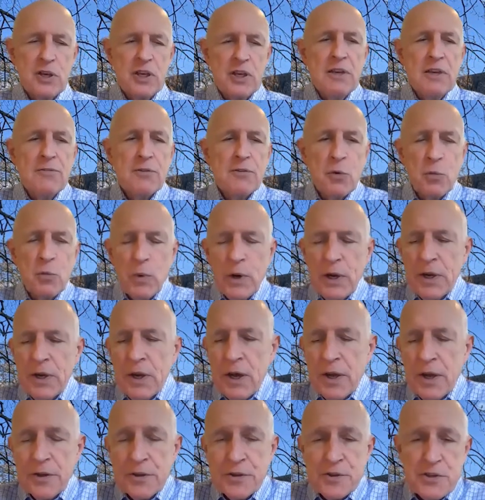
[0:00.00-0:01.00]
even when
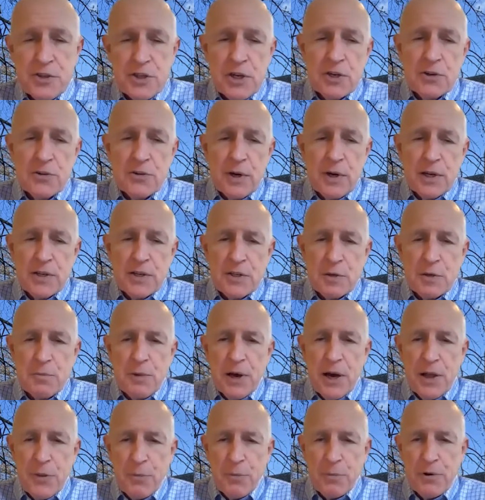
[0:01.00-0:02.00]
none is generated
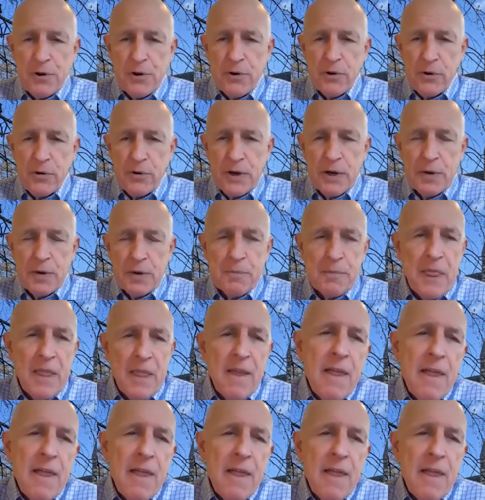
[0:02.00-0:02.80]
by the program.